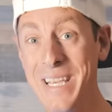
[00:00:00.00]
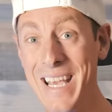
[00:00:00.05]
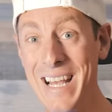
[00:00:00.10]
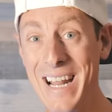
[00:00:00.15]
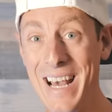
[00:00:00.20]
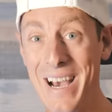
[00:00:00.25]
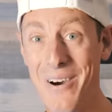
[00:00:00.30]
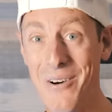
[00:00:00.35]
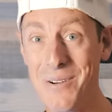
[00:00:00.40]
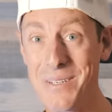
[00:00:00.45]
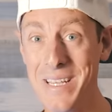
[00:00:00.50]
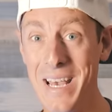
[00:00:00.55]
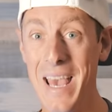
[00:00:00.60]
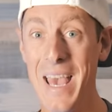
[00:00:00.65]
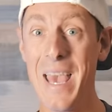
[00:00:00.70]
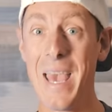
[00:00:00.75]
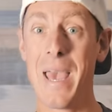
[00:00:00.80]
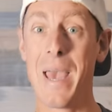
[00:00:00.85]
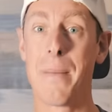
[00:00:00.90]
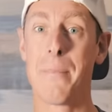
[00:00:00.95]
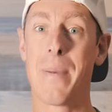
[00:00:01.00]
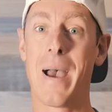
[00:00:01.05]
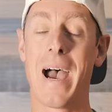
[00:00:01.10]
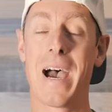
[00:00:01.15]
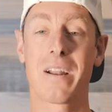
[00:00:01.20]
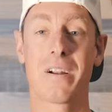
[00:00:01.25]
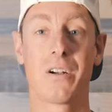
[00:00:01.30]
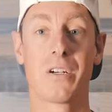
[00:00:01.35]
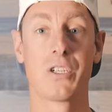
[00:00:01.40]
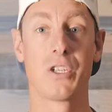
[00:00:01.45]
to get out and
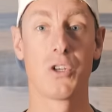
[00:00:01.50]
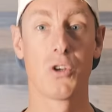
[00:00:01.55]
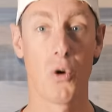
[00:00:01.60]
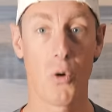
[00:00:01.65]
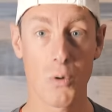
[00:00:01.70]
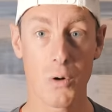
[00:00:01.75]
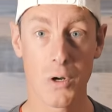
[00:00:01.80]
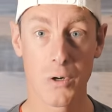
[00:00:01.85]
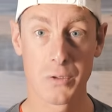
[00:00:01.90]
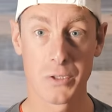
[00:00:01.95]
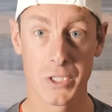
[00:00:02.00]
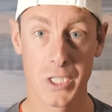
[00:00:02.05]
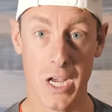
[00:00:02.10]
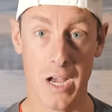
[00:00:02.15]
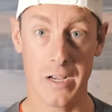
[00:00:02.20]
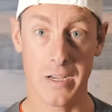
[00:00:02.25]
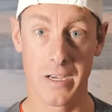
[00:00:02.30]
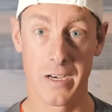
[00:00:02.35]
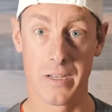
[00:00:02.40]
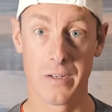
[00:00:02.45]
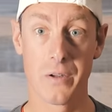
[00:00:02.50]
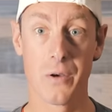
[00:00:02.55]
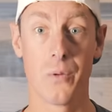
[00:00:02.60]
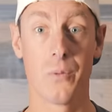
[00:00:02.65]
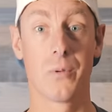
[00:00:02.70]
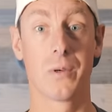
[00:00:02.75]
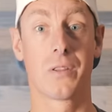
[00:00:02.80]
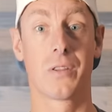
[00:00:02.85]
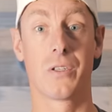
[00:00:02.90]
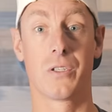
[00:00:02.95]
pattern your own shotgun
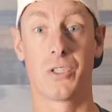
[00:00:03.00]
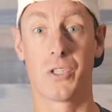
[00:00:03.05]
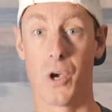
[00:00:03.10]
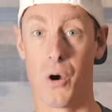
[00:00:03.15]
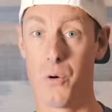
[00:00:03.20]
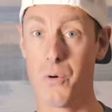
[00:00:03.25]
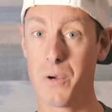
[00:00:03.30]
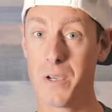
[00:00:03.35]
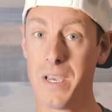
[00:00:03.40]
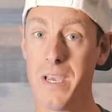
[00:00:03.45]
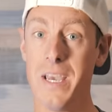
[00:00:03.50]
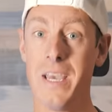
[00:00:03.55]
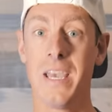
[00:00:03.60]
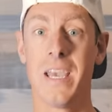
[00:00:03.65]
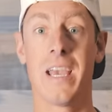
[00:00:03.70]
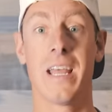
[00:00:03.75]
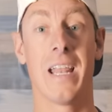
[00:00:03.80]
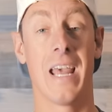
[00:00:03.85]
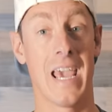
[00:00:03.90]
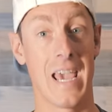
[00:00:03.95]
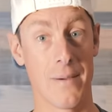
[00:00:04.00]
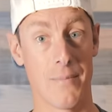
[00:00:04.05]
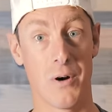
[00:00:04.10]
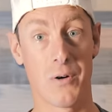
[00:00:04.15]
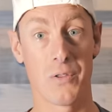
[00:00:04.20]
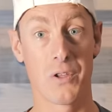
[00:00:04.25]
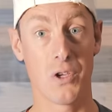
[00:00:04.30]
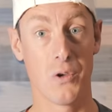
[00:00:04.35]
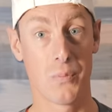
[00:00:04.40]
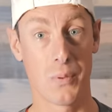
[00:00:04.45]
with the choke and
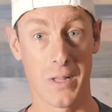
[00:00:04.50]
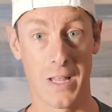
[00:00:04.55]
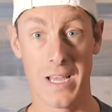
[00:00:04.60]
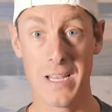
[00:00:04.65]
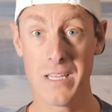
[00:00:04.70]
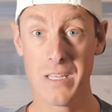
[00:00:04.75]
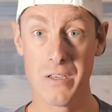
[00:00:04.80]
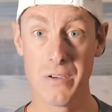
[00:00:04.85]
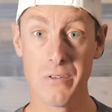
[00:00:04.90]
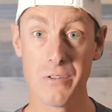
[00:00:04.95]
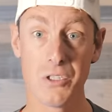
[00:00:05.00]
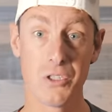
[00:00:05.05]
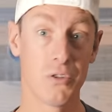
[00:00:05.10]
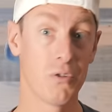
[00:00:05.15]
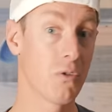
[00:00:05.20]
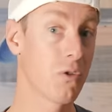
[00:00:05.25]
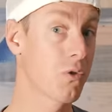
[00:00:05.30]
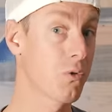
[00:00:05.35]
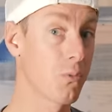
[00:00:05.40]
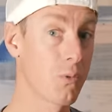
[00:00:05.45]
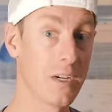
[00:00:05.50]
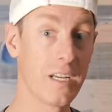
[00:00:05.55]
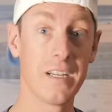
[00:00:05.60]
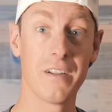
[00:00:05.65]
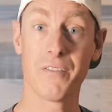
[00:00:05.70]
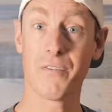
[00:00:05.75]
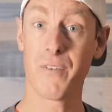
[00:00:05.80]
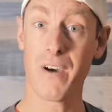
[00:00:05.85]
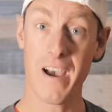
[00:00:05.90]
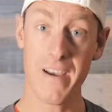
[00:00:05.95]
ammo that you plan to use. Shoot 3
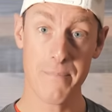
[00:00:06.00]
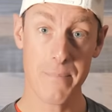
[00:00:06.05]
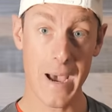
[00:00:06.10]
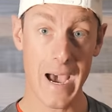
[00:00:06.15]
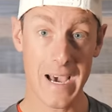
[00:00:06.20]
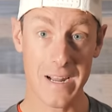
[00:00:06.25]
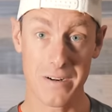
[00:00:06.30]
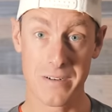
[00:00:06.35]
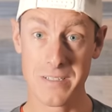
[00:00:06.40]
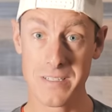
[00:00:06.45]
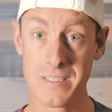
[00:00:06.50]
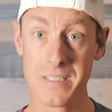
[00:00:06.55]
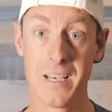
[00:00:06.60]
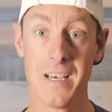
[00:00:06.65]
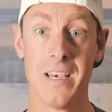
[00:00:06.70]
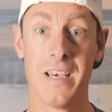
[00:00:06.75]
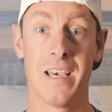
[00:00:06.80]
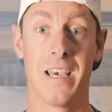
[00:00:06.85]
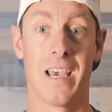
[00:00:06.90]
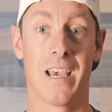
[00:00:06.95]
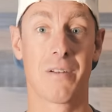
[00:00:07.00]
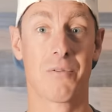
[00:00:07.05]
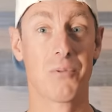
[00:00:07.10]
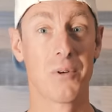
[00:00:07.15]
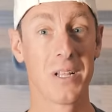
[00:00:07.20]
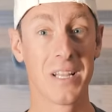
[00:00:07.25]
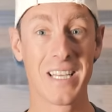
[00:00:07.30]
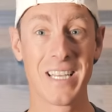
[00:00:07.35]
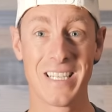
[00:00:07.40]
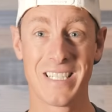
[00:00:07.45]
to 5 patterns and
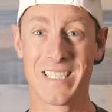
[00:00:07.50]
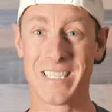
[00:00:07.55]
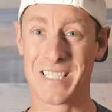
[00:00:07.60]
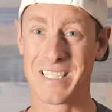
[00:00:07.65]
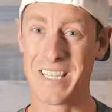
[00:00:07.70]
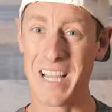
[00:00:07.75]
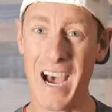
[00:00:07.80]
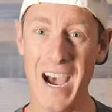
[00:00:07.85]
really just